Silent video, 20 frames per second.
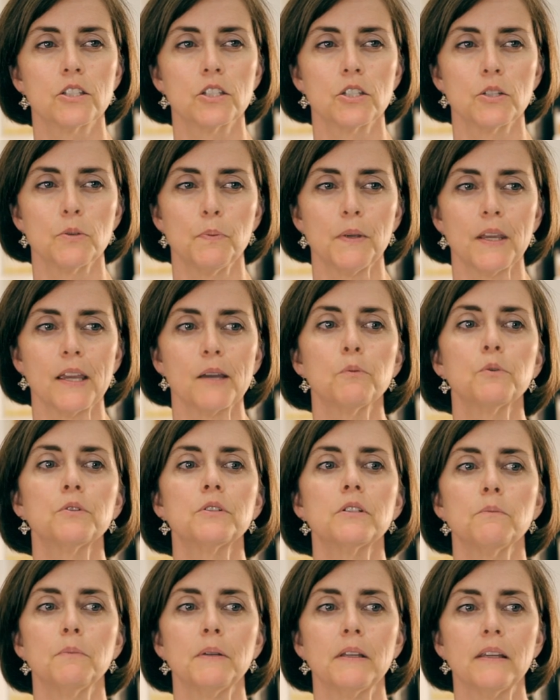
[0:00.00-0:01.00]
to be able
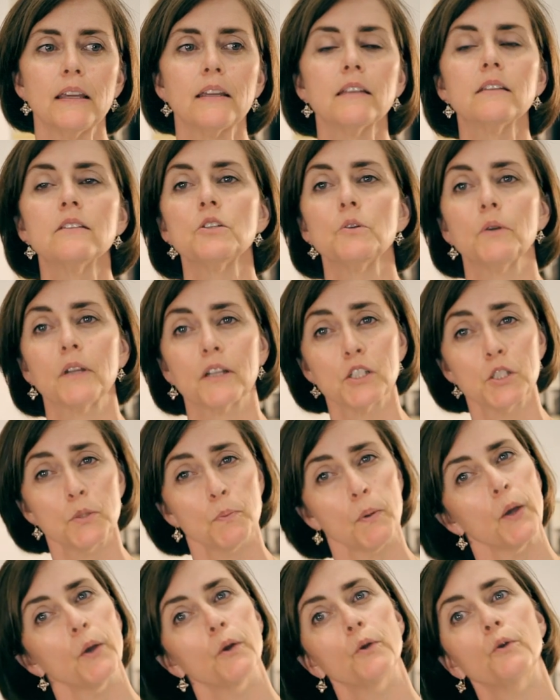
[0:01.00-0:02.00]
to begin to
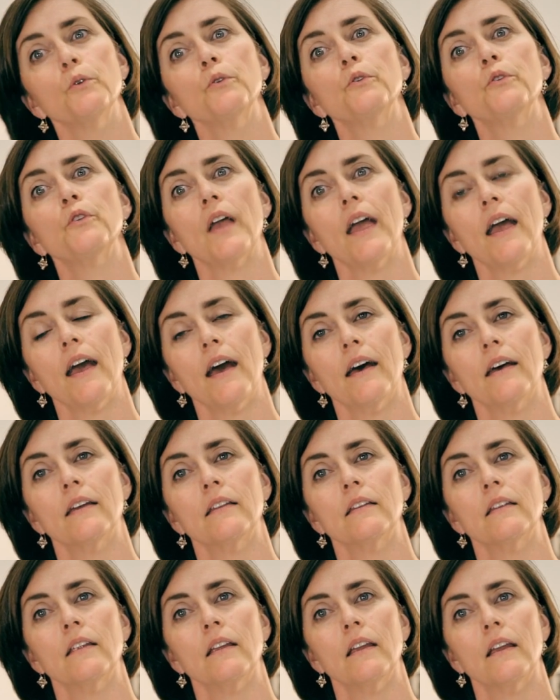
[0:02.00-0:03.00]
expose
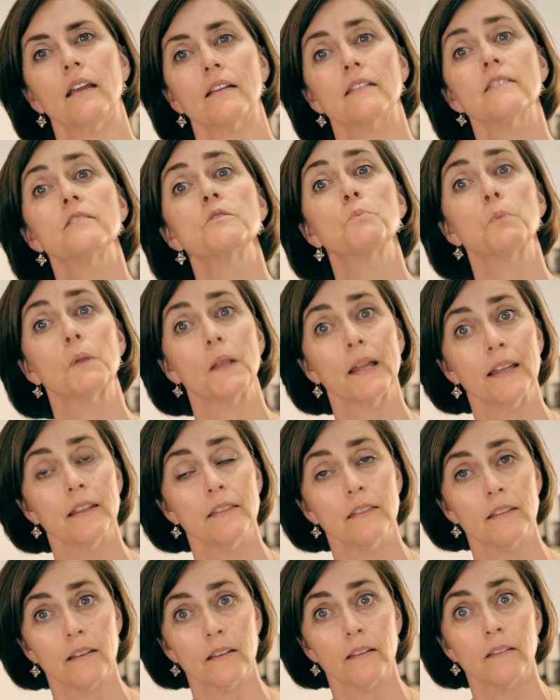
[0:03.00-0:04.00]
and
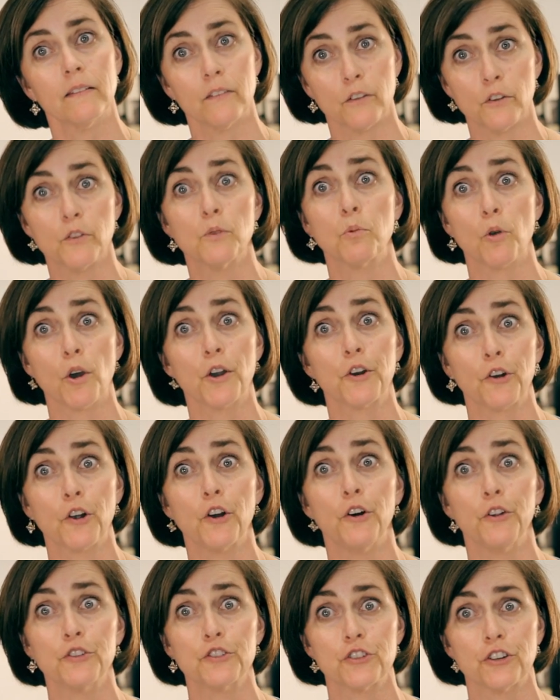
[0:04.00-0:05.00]
explain this to the broader
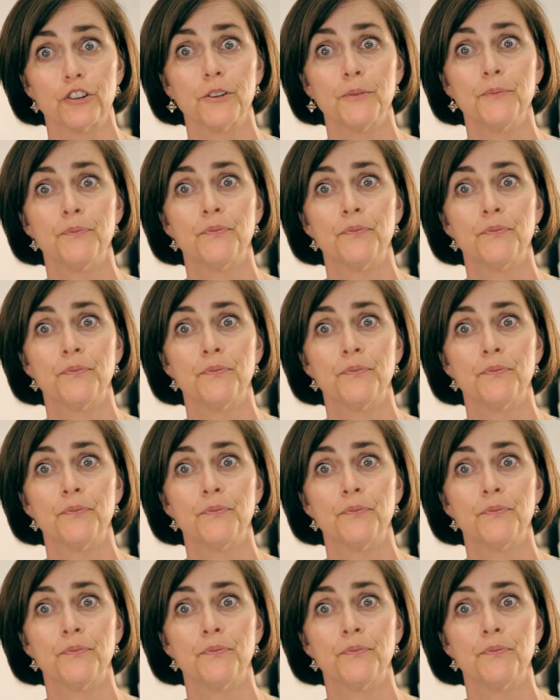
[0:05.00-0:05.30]
culture.